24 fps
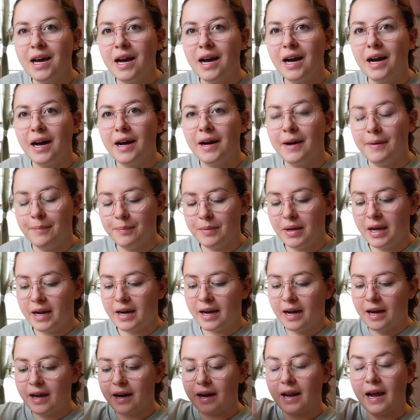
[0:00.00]
I
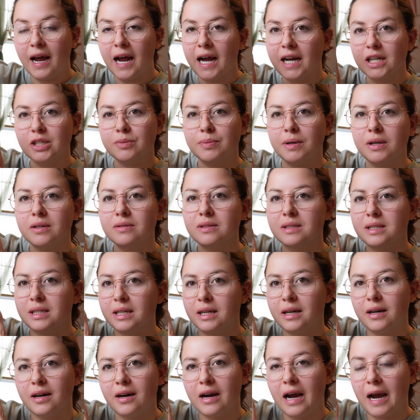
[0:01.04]
got hash browns
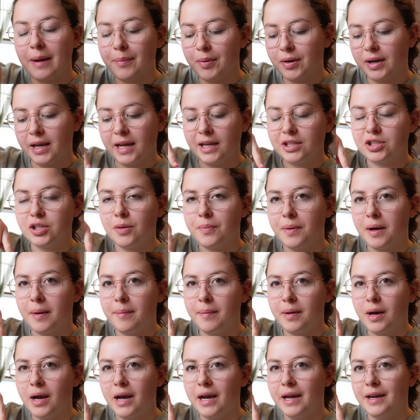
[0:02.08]
here. I put ketchup on
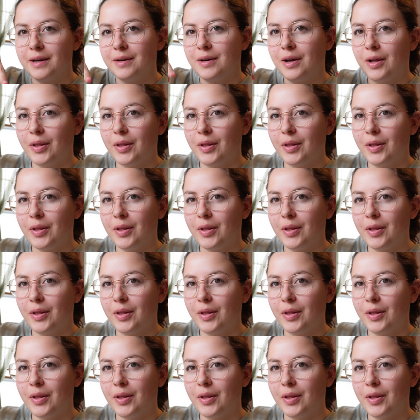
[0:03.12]
mine.